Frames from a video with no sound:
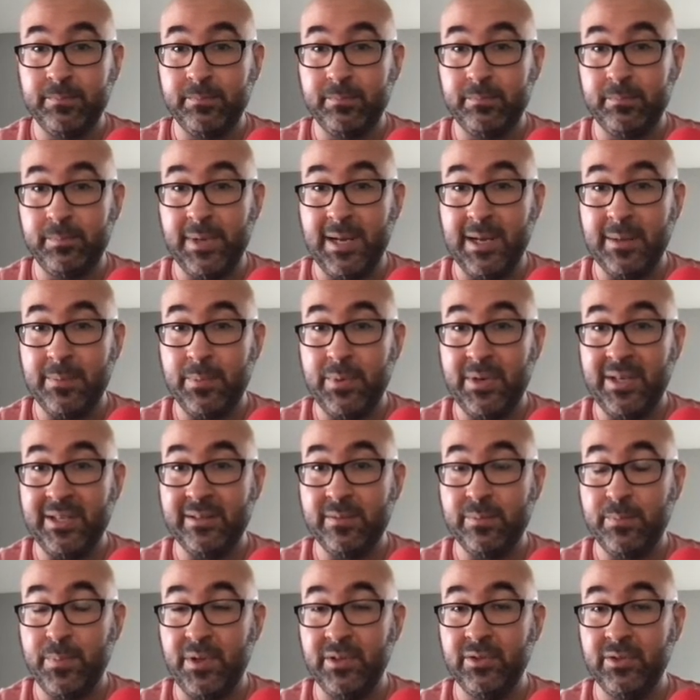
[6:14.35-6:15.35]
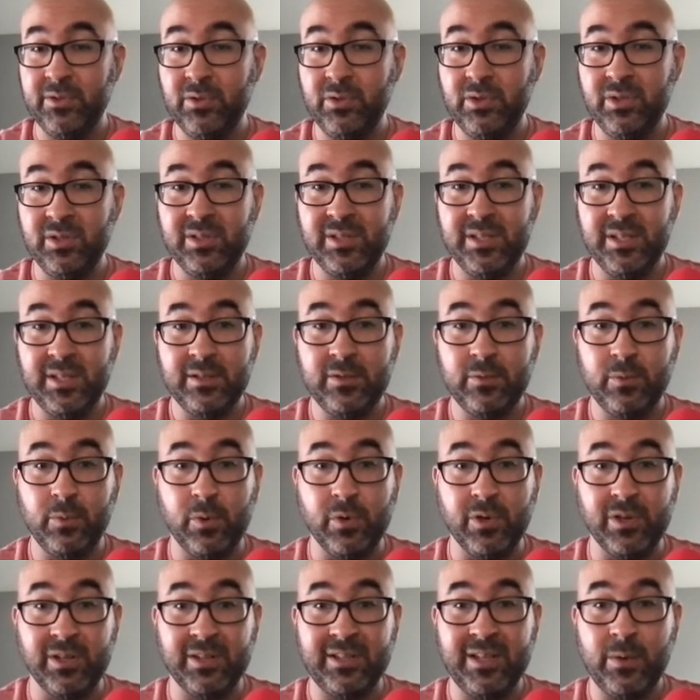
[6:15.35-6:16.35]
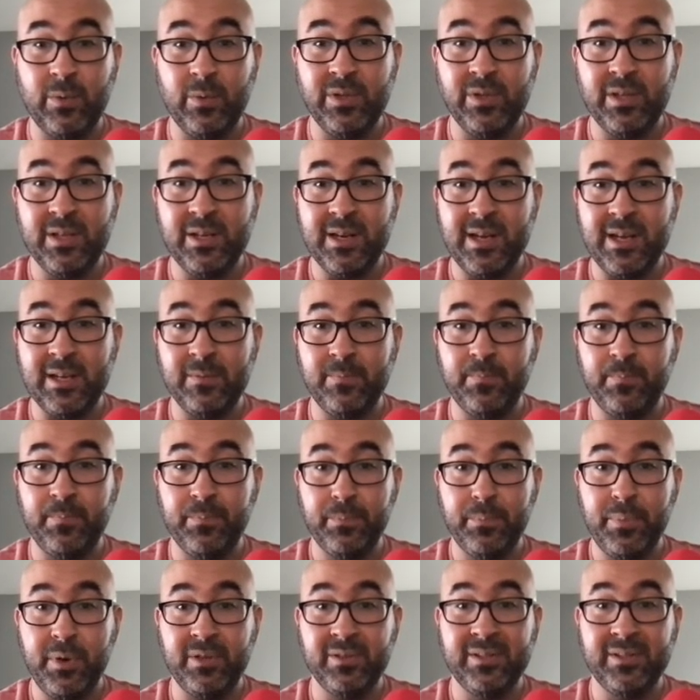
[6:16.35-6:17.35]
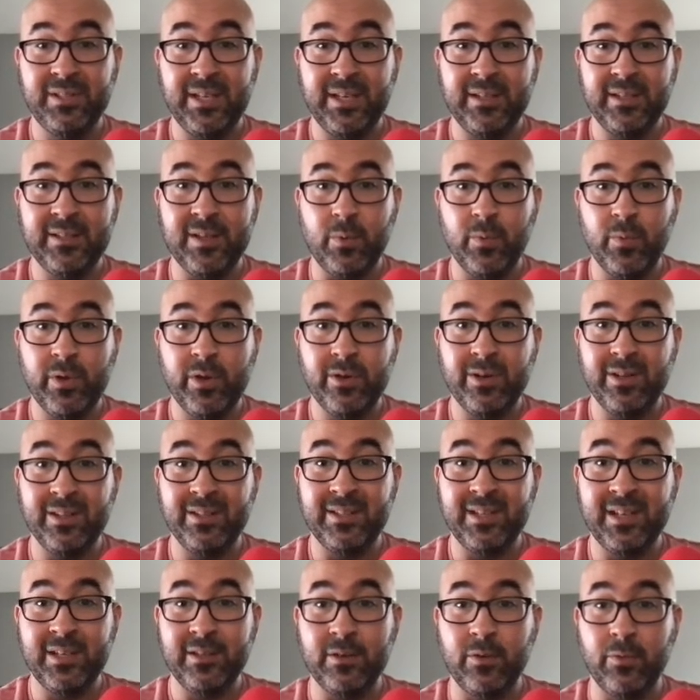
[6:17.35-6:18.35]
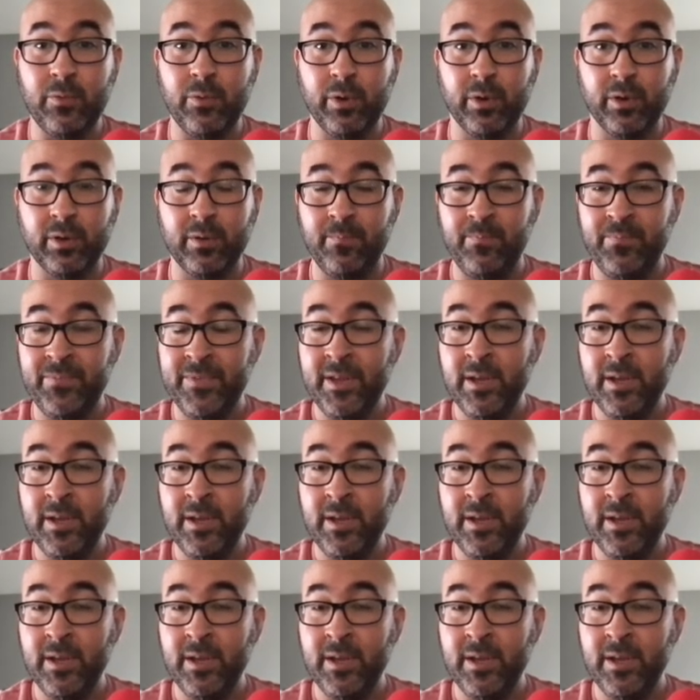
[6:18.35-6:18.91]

black plays pawn to g6, we're going to take with the knight, pawn takes, and we're going to take the rook.